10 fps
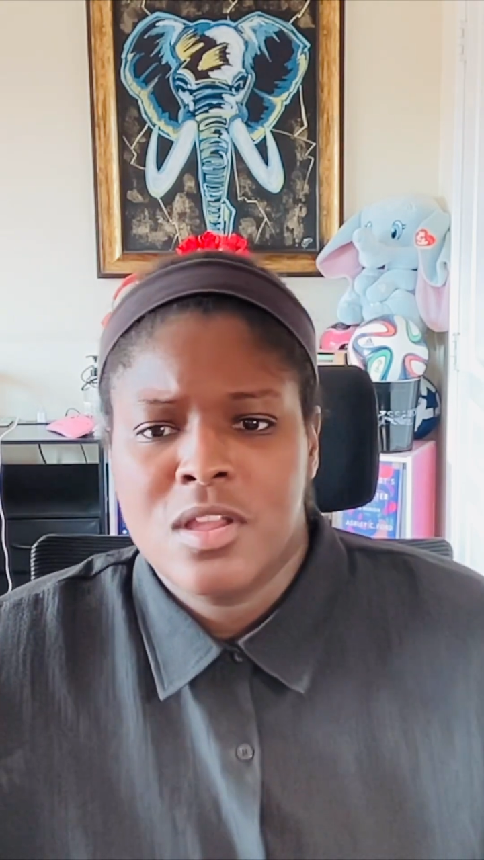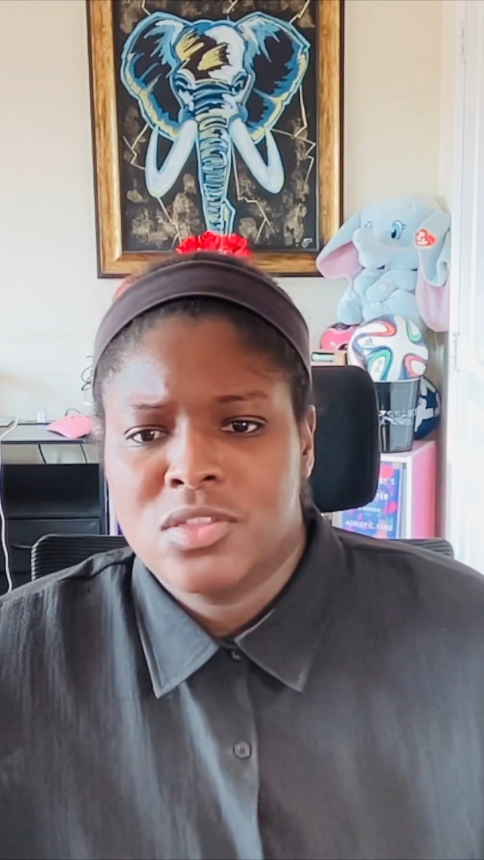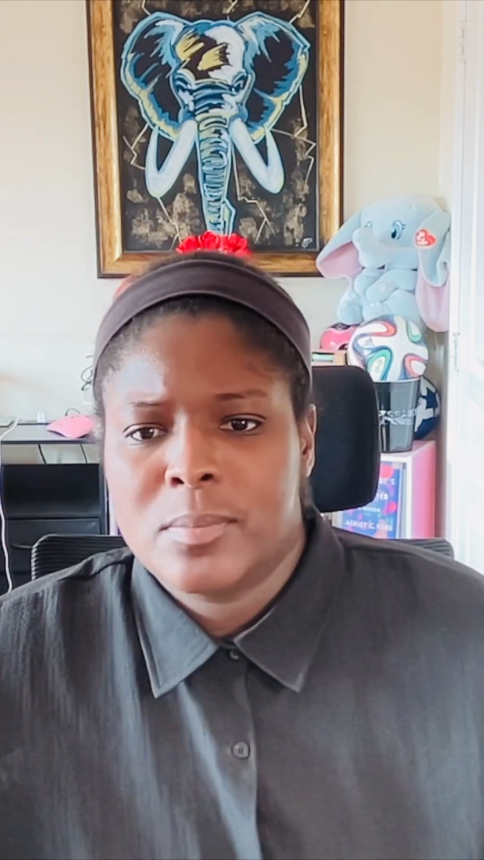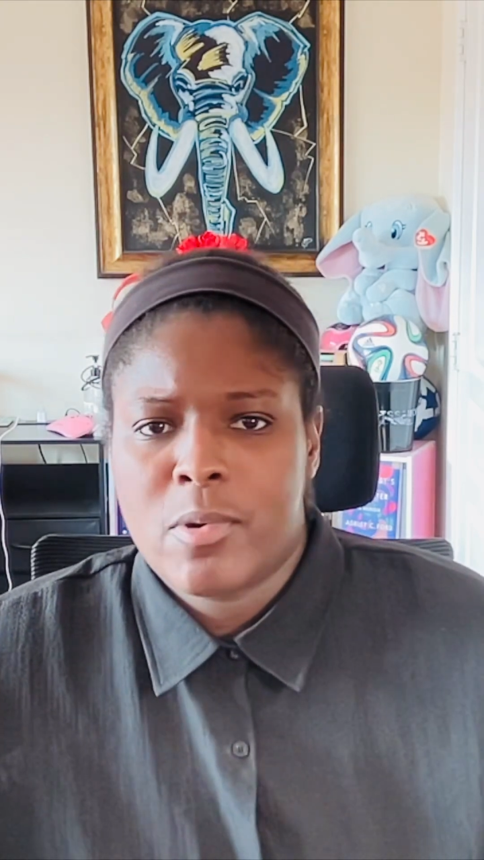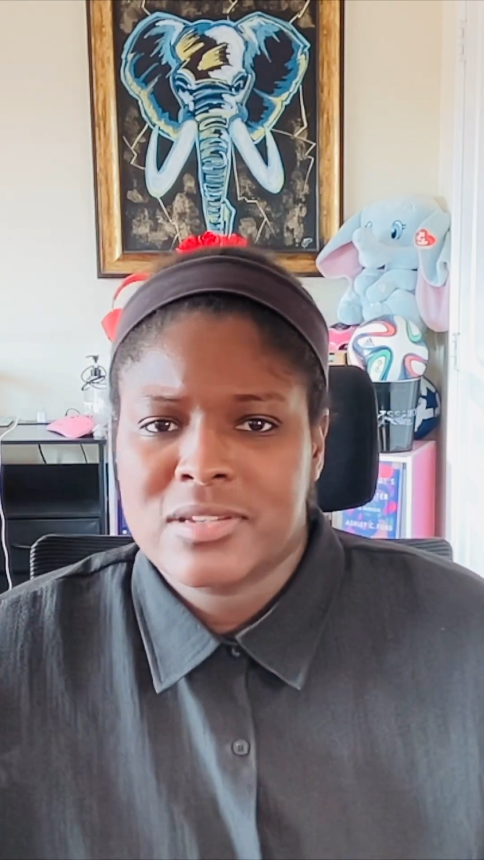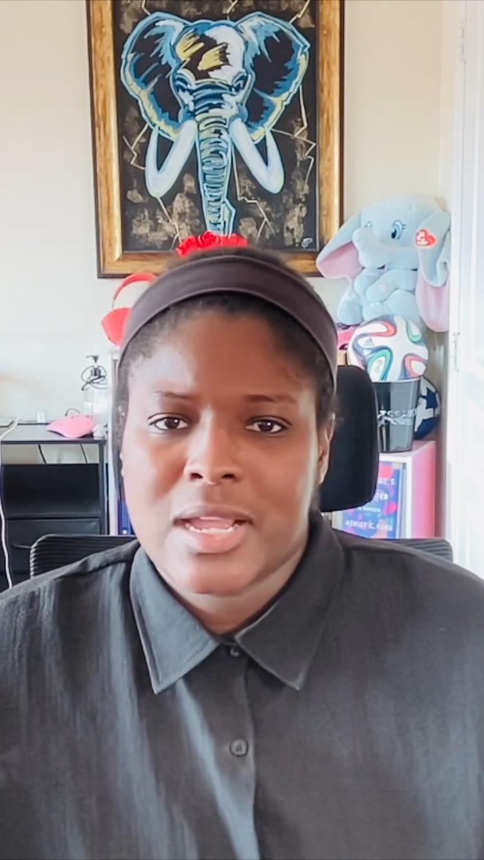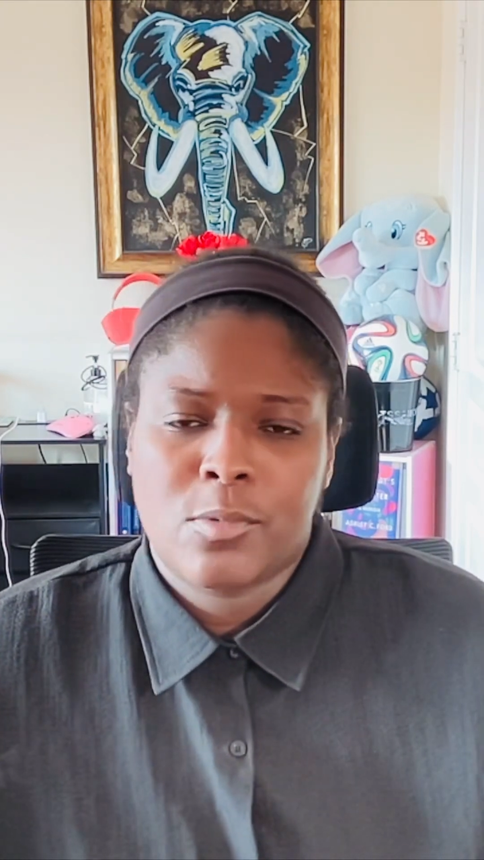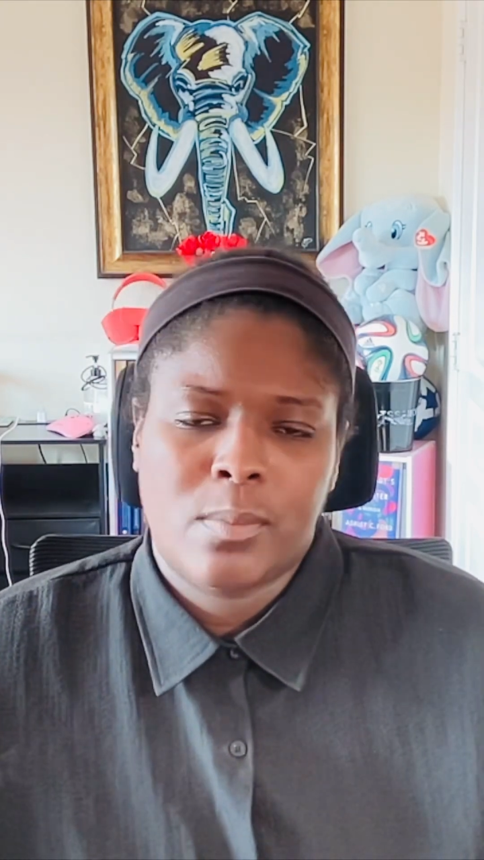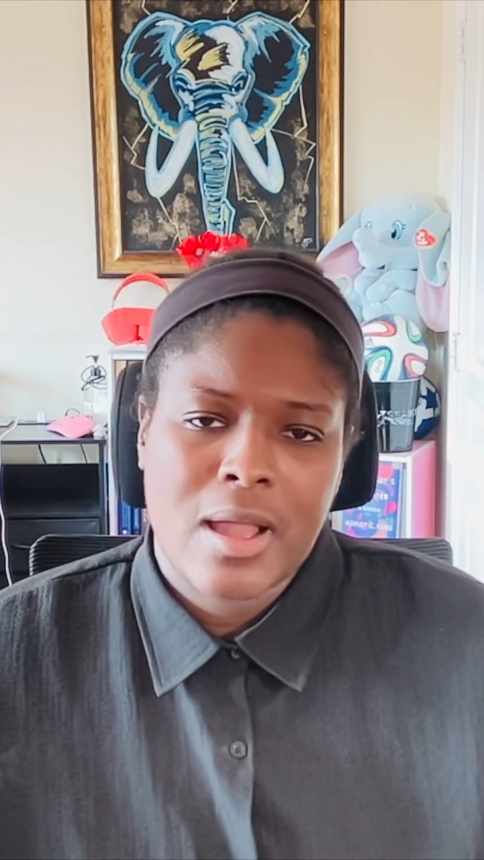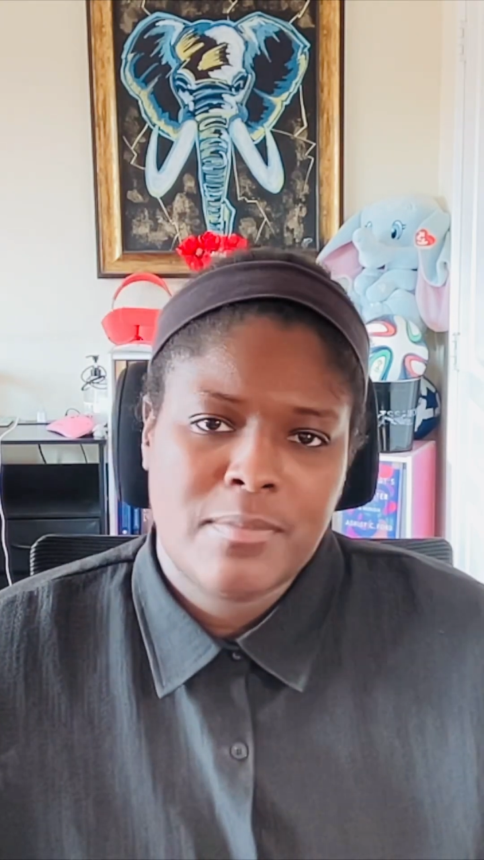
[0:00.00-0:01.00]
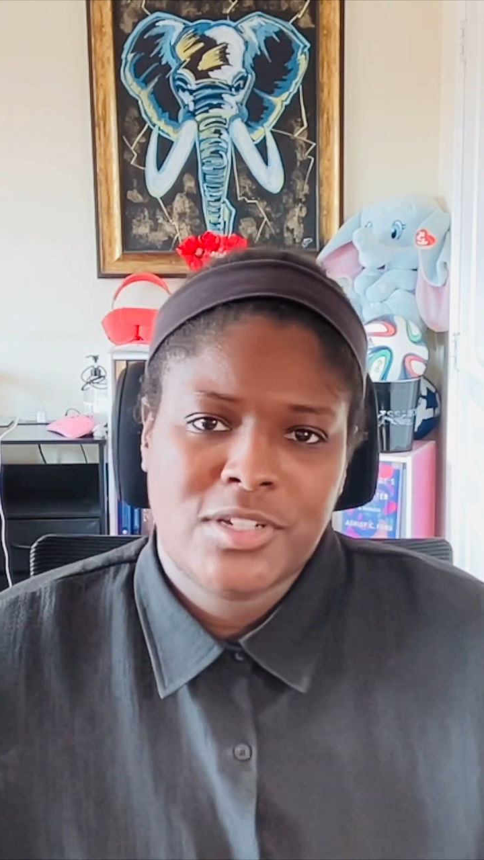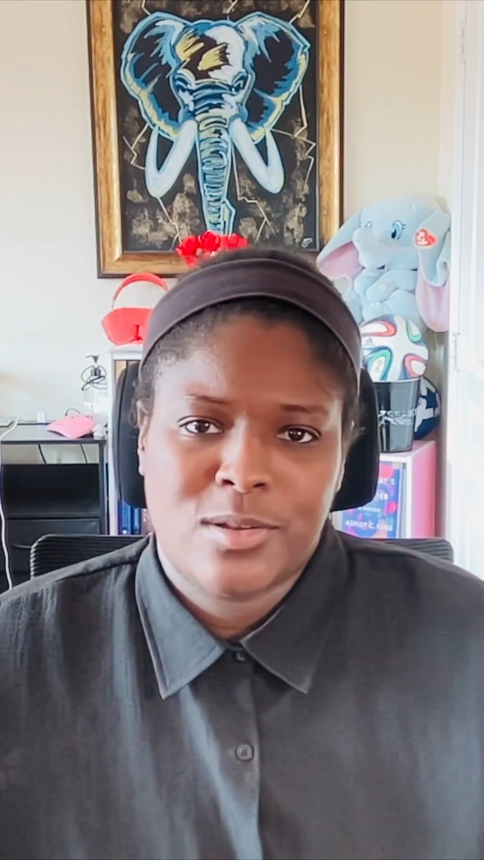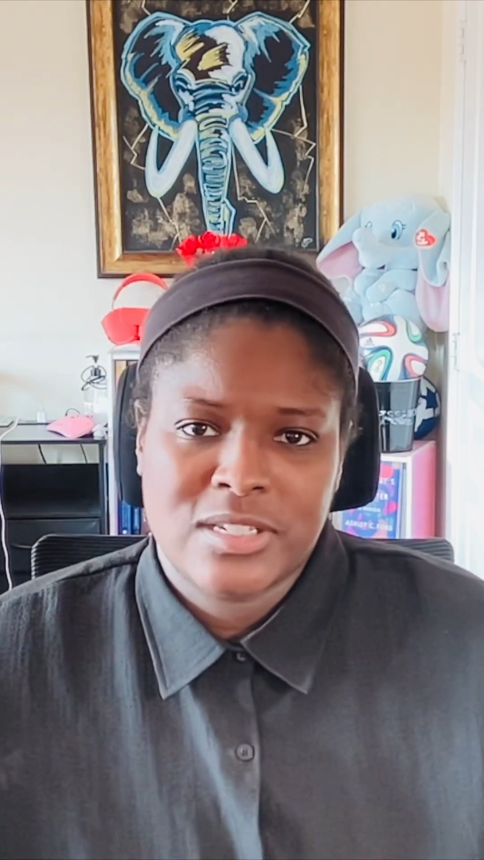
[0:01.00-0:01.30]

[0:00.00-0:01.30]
the boys got more bombshells.